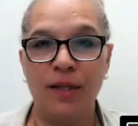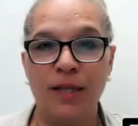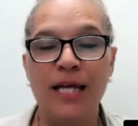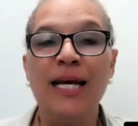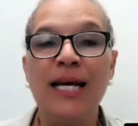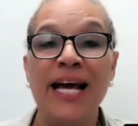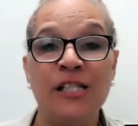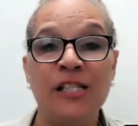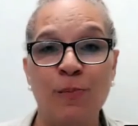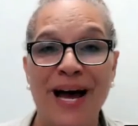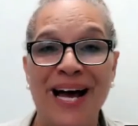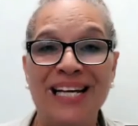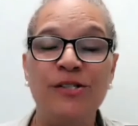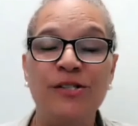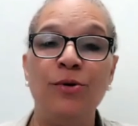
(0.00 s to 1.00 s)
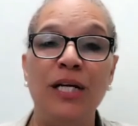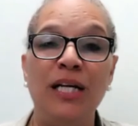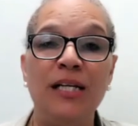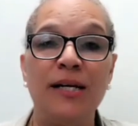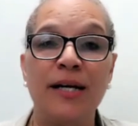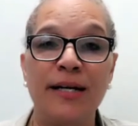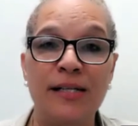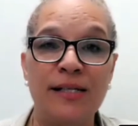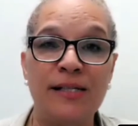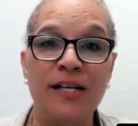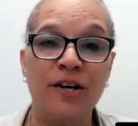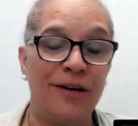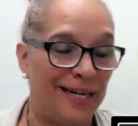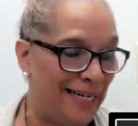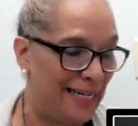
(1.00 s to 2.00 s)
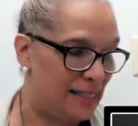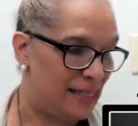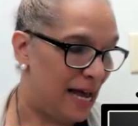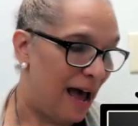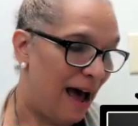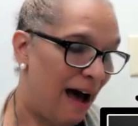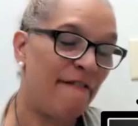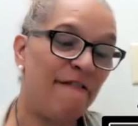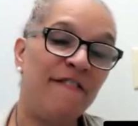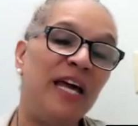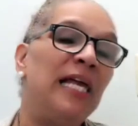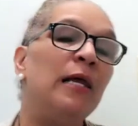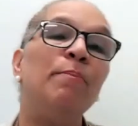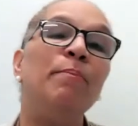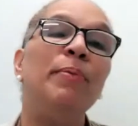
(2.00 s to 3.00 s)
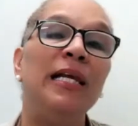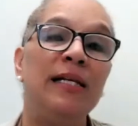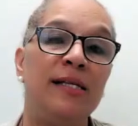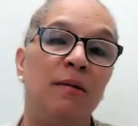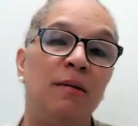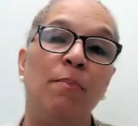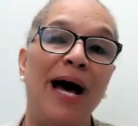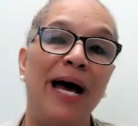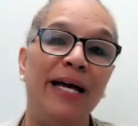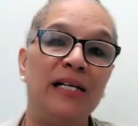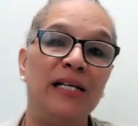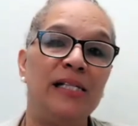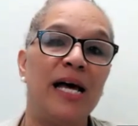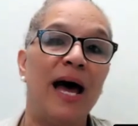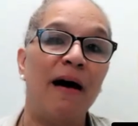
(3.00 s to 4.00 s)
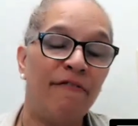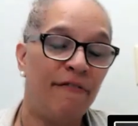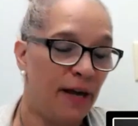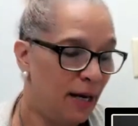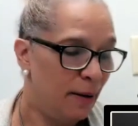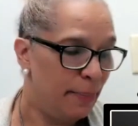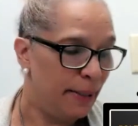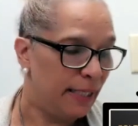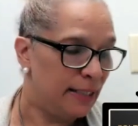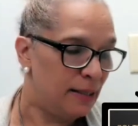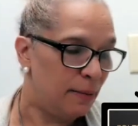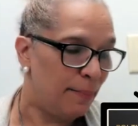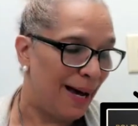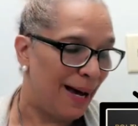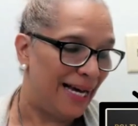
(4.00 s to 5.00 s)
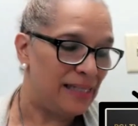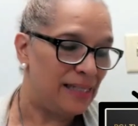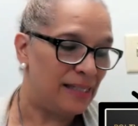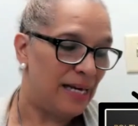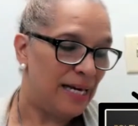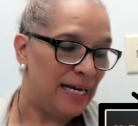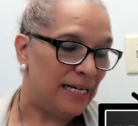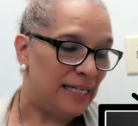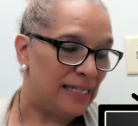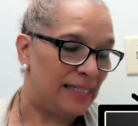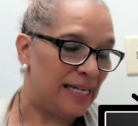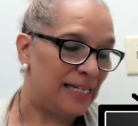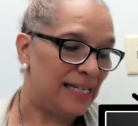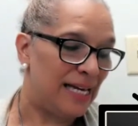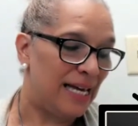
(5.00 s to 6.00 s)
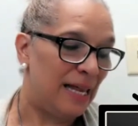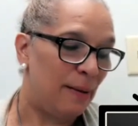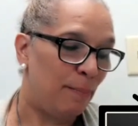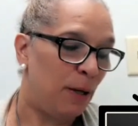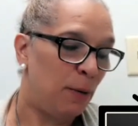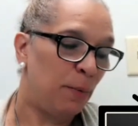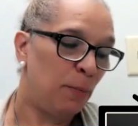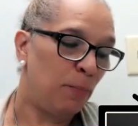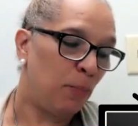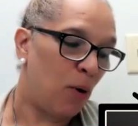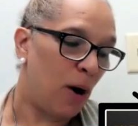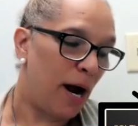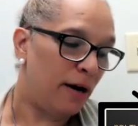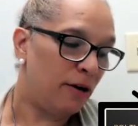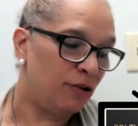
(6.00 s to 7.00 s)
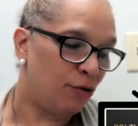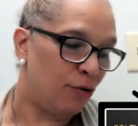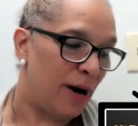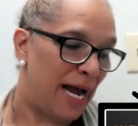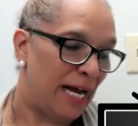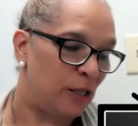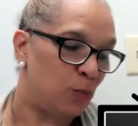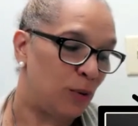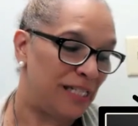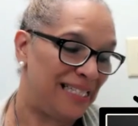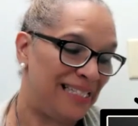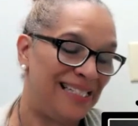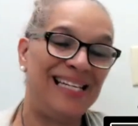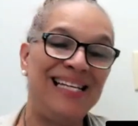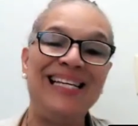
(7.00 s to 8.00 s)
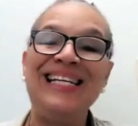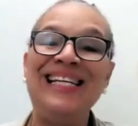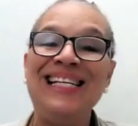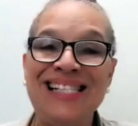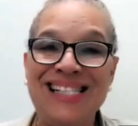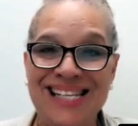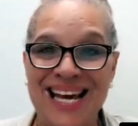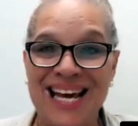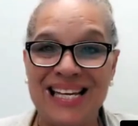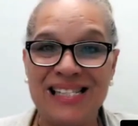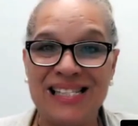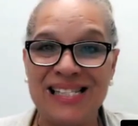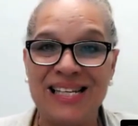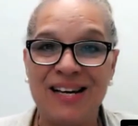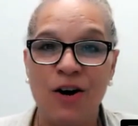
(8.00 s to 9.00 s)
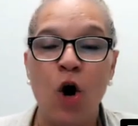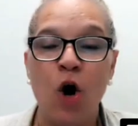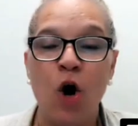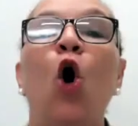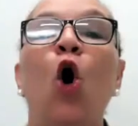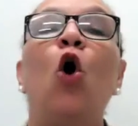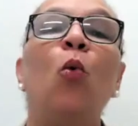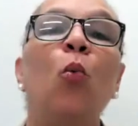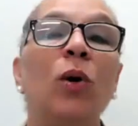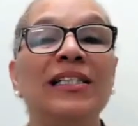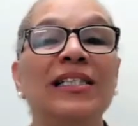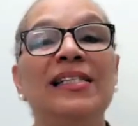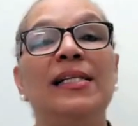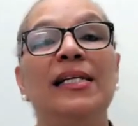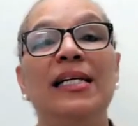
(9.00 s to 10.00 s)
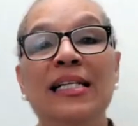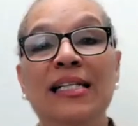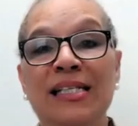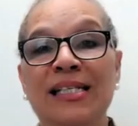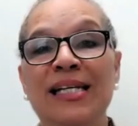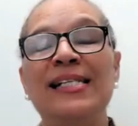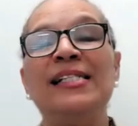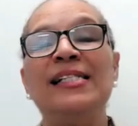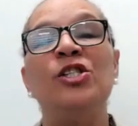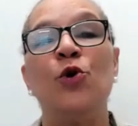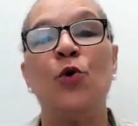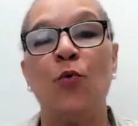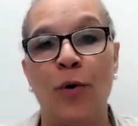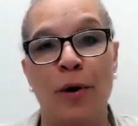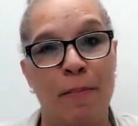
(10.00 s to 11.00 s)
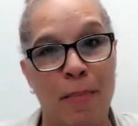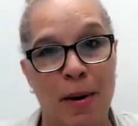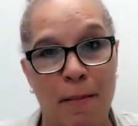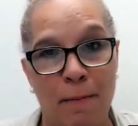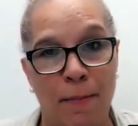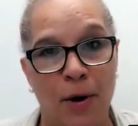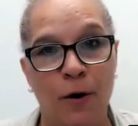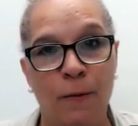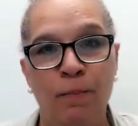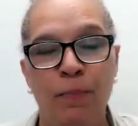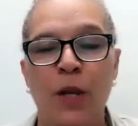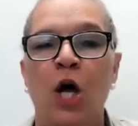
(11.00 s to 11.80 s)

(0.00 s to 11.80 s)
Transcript: The next bias you need to consider is availability bias. Availability bias says that people prioritize what is easiest or what is easiest to remember.